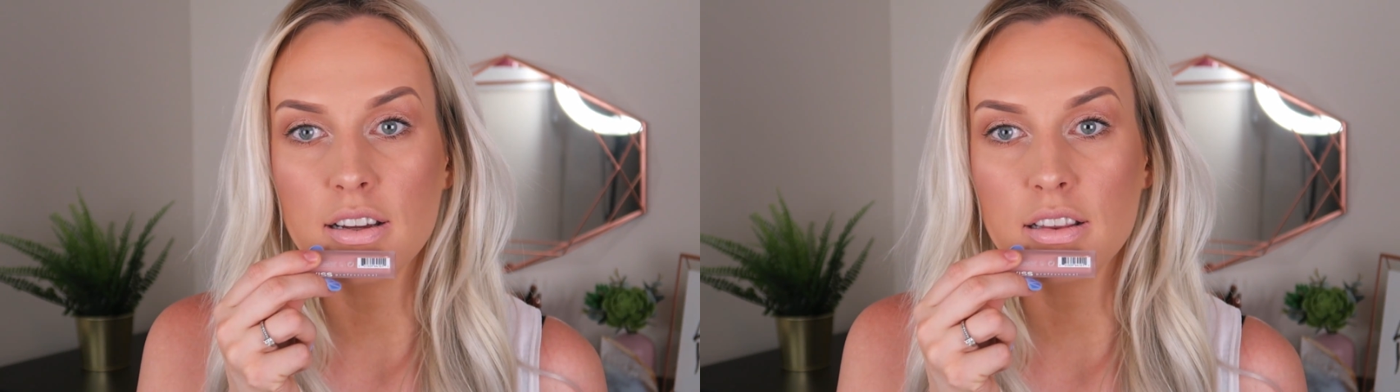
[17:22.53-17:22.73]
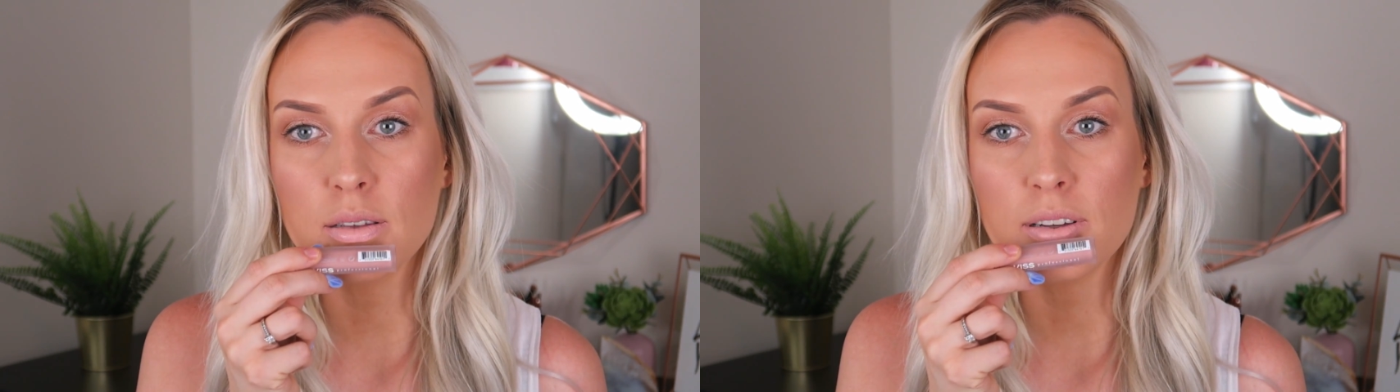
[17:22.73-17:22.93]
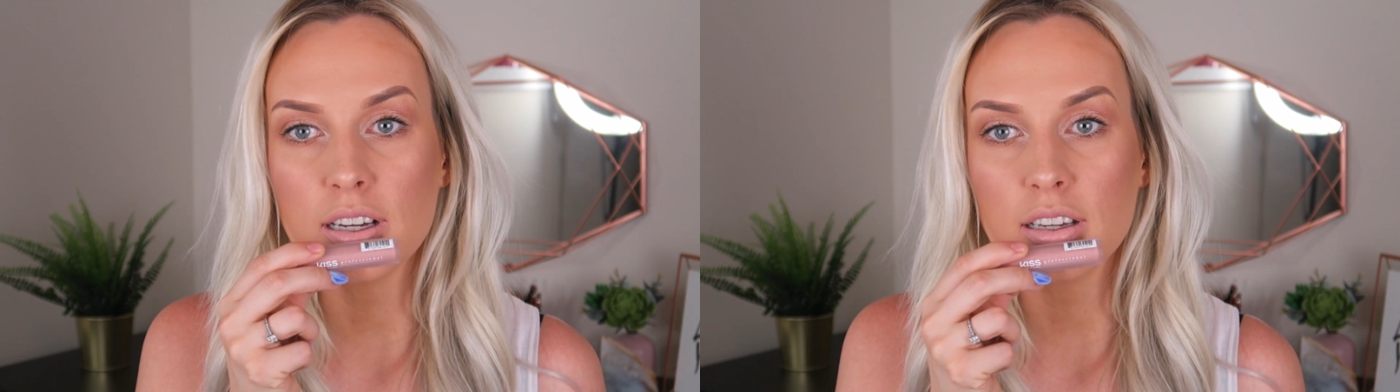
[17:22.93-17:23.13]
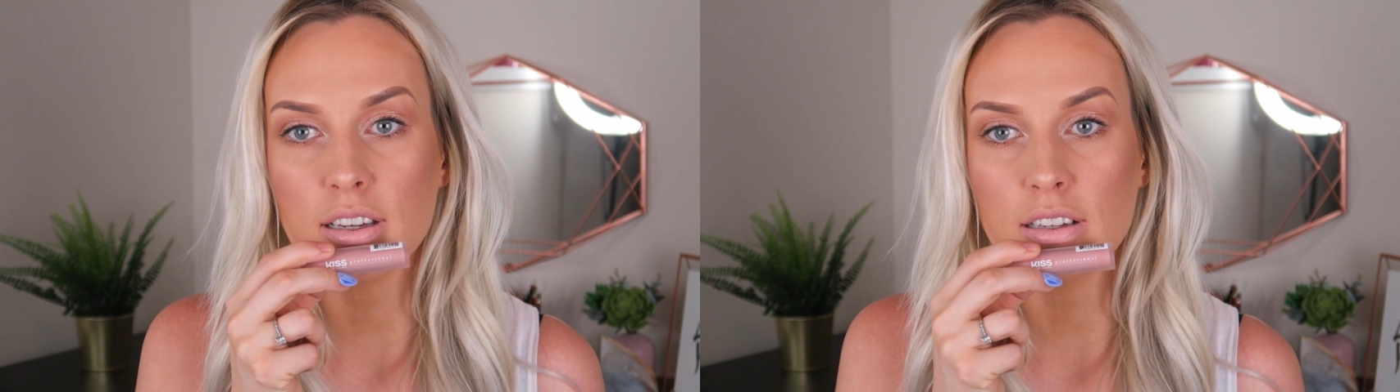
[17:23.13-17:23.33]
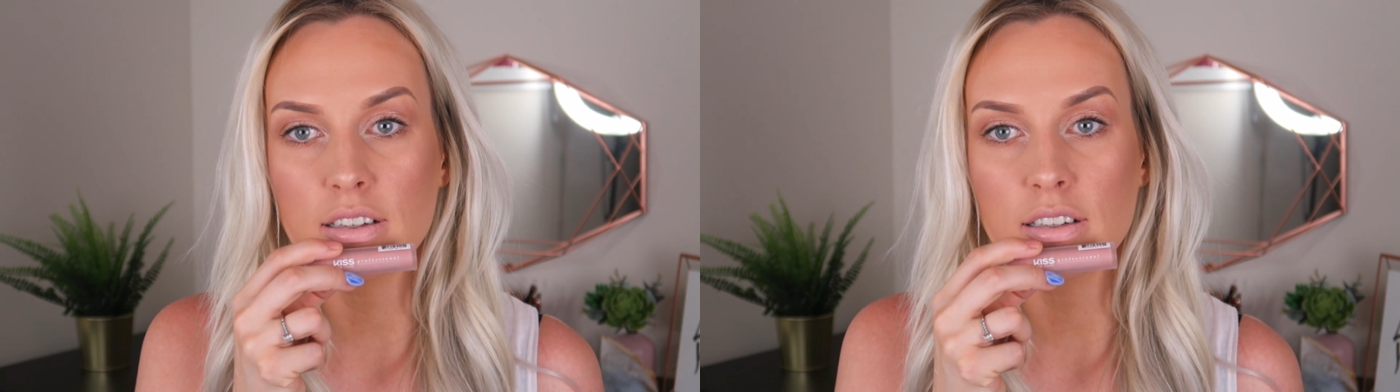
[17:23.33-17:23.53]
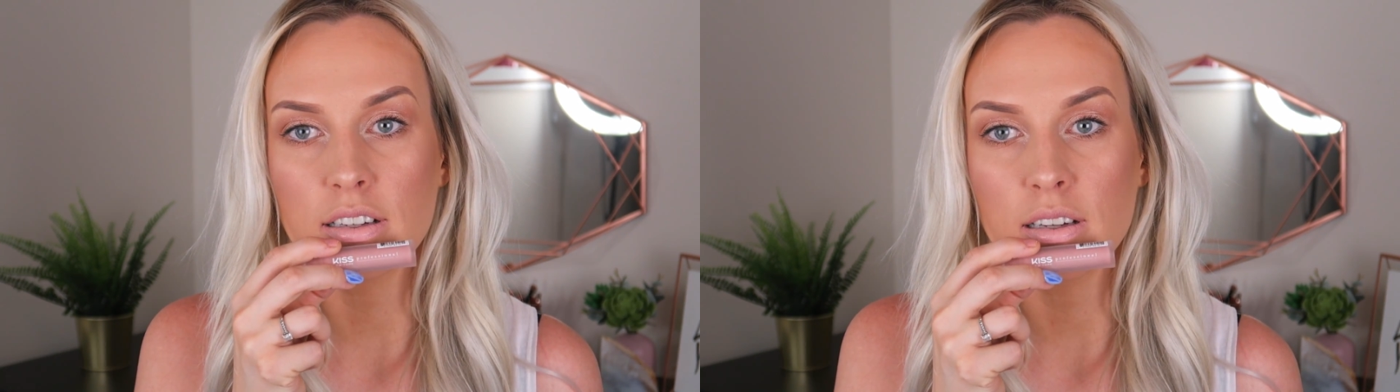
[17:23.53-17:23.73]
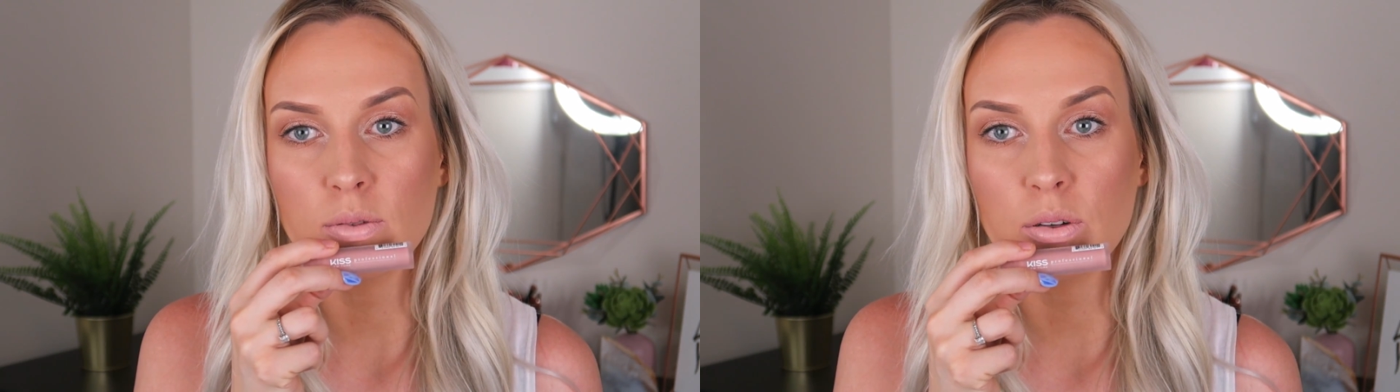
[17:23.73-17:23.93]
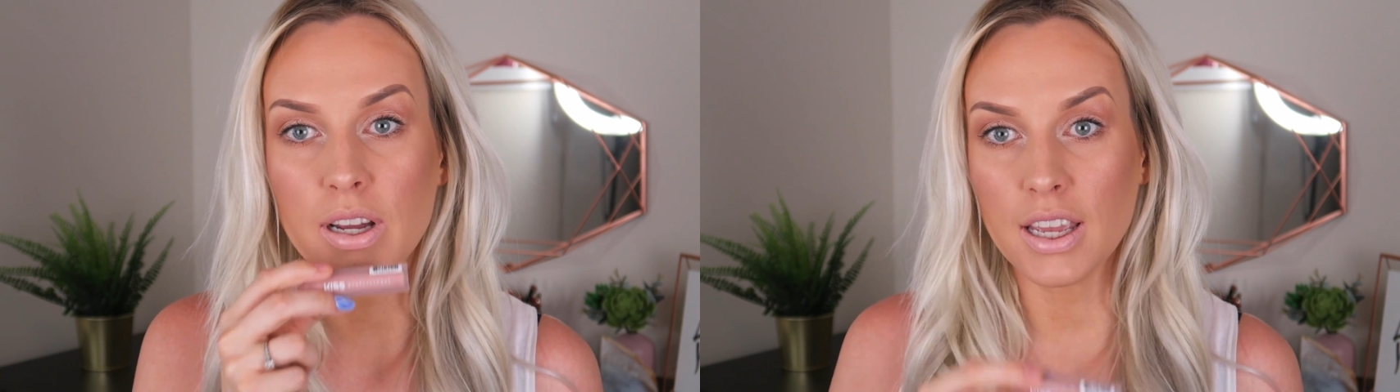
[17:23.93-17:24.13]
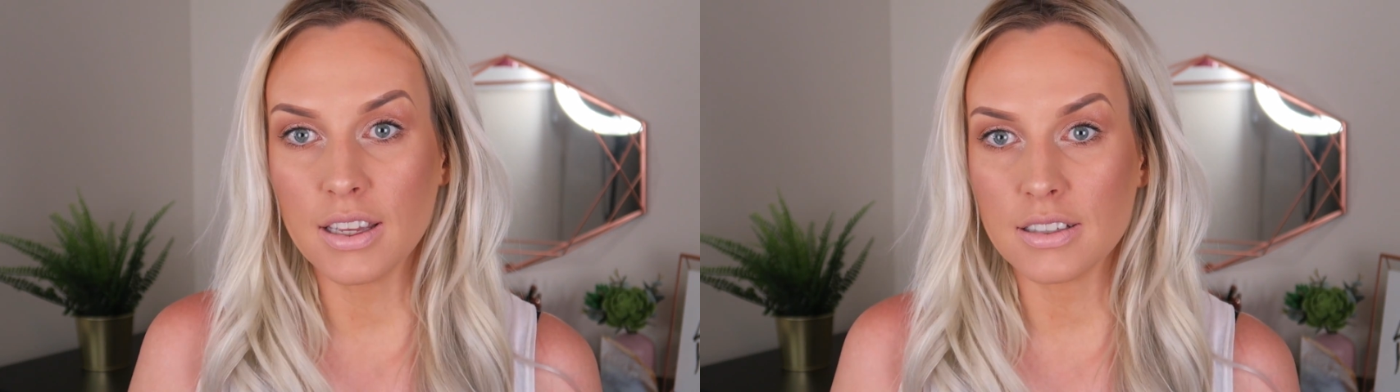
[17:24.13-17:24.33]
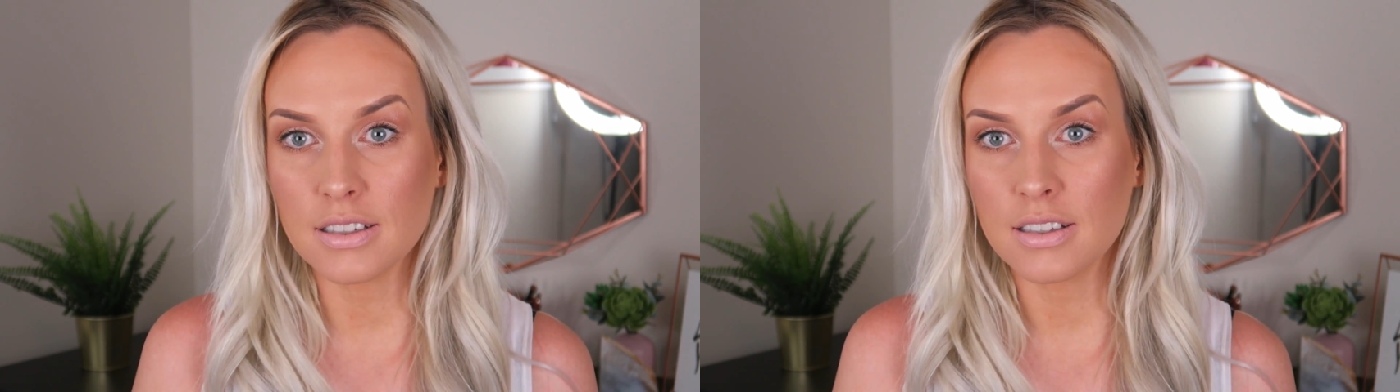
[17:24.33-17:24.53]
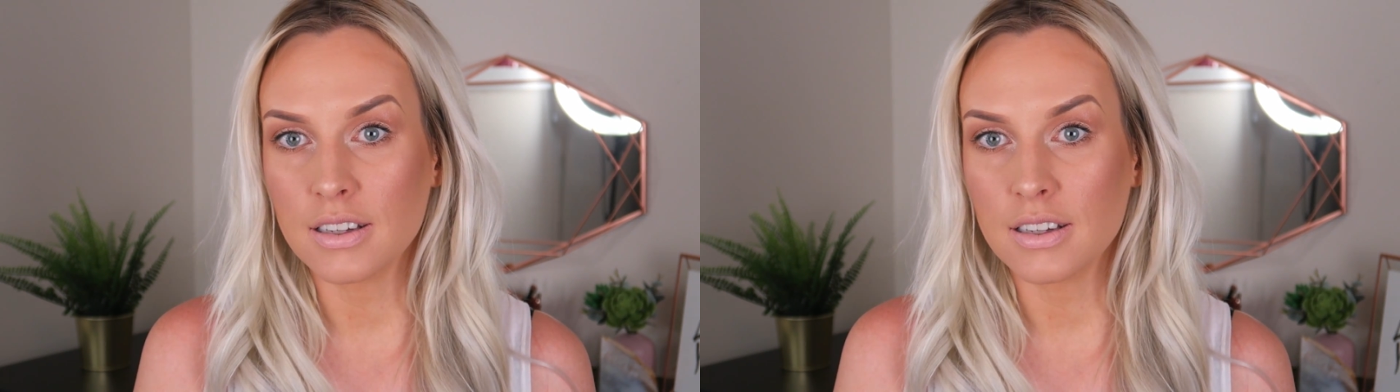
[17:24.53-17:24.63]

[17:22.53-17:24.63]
in the package. Am I right?